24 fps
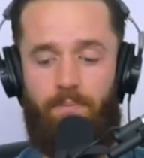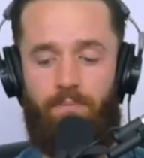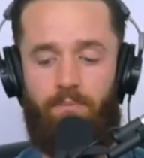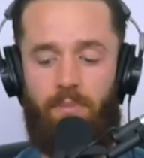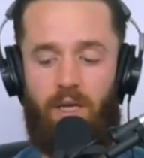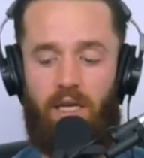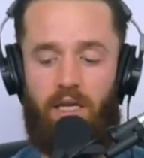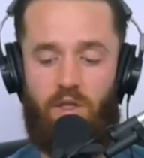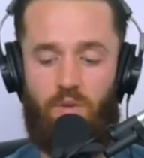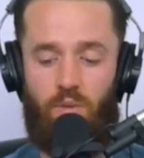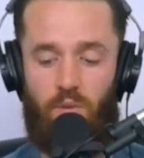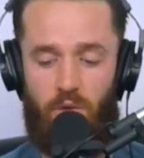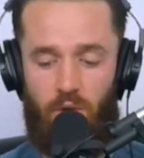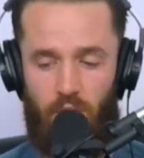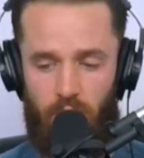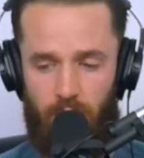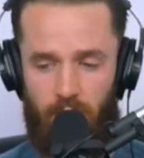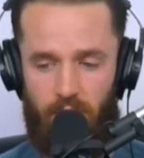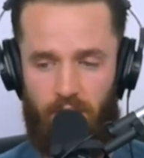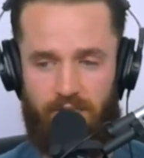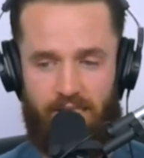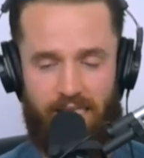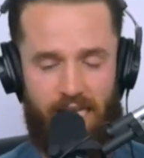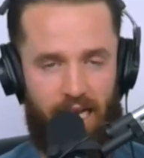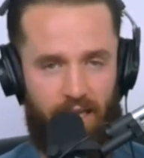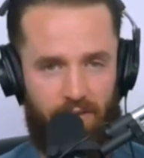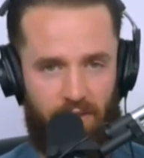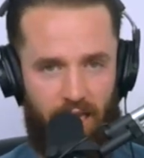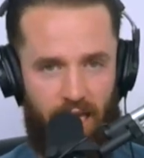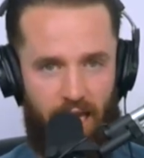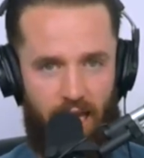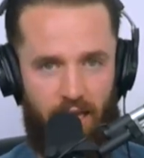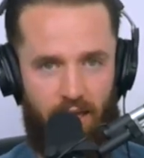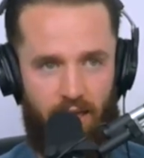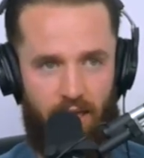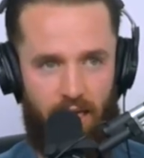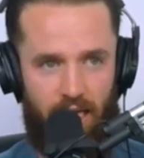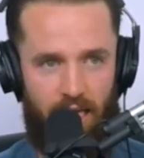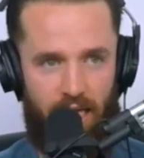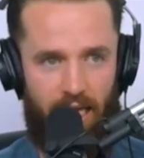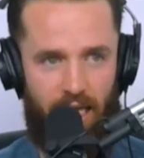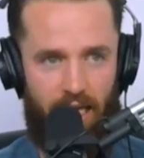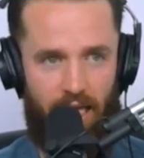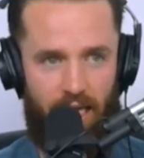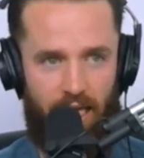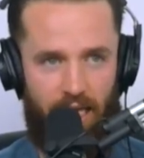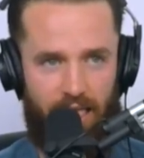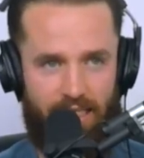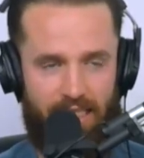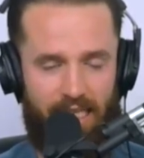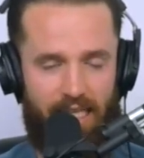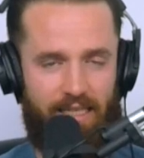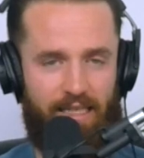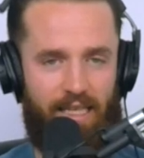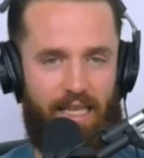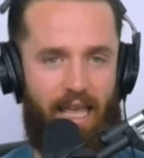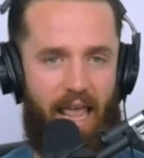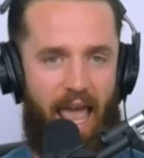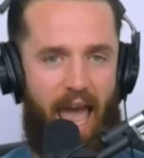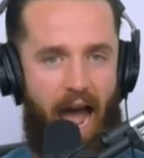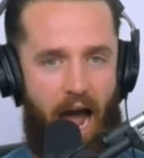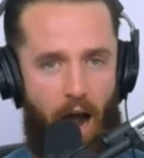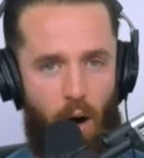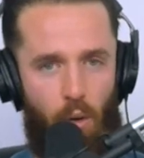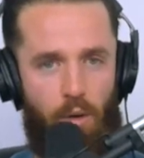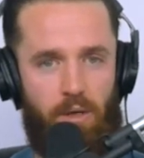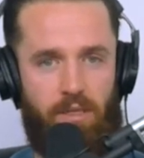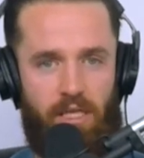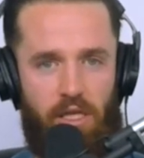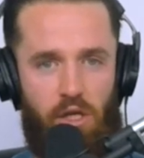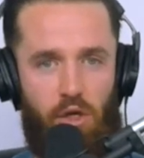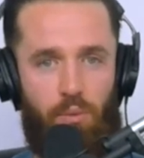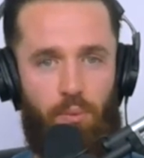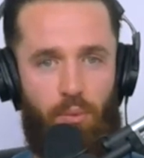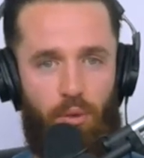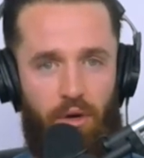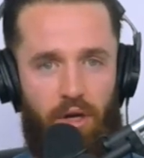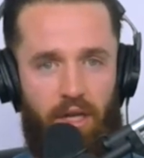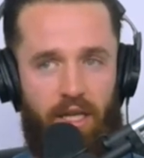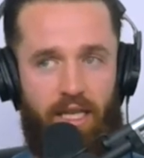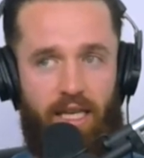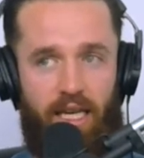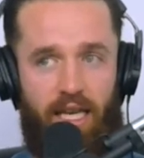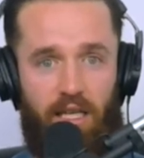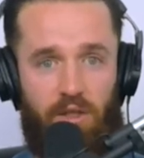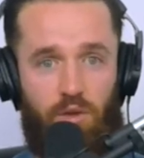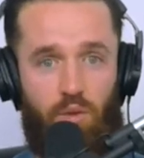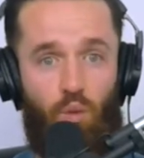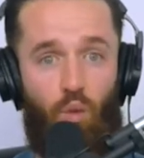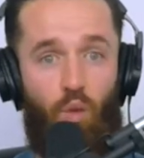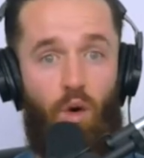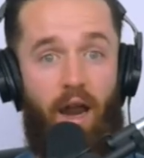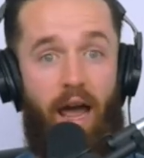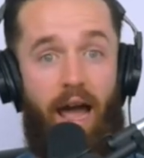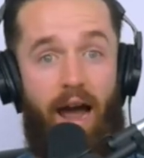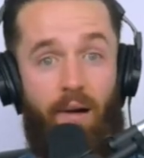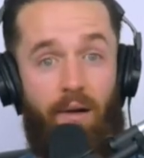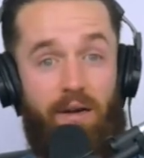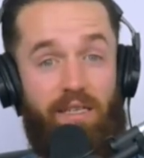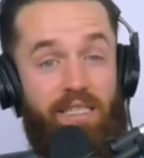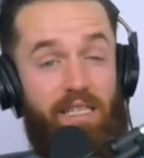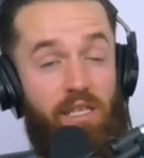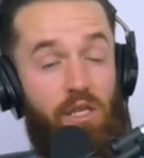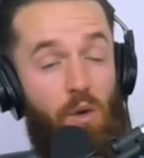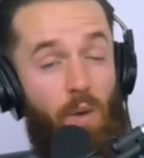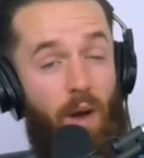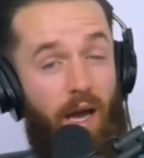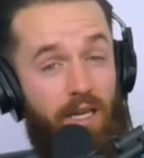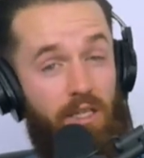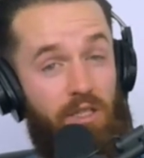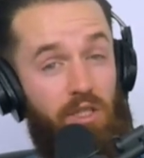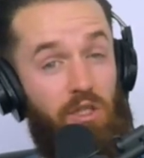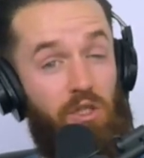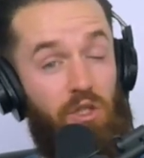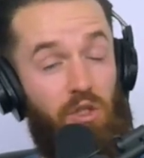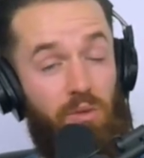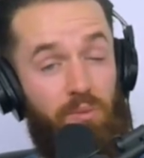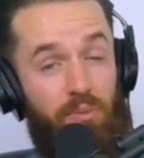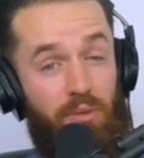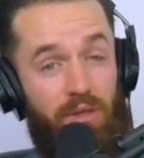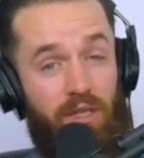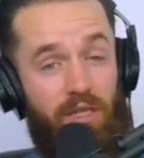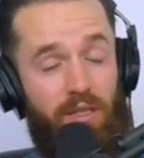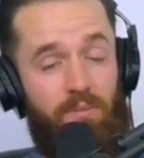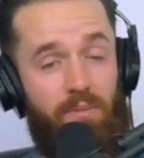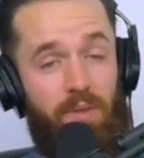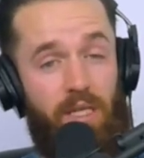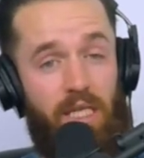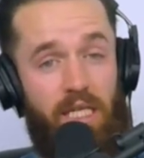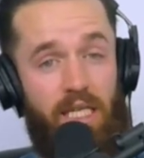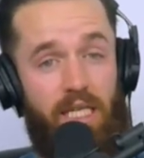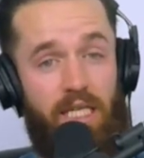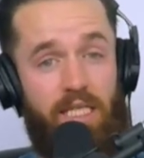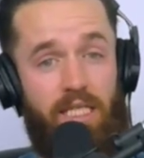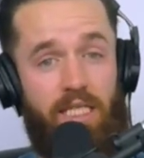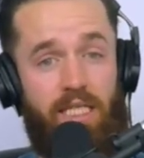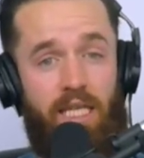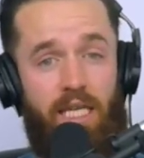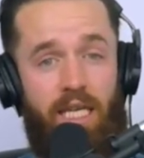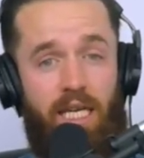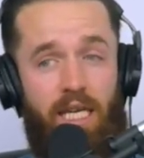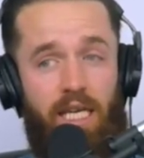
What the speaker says: Because with Uber, it's not the hours that you put in, it's what hours that you actually do put in, because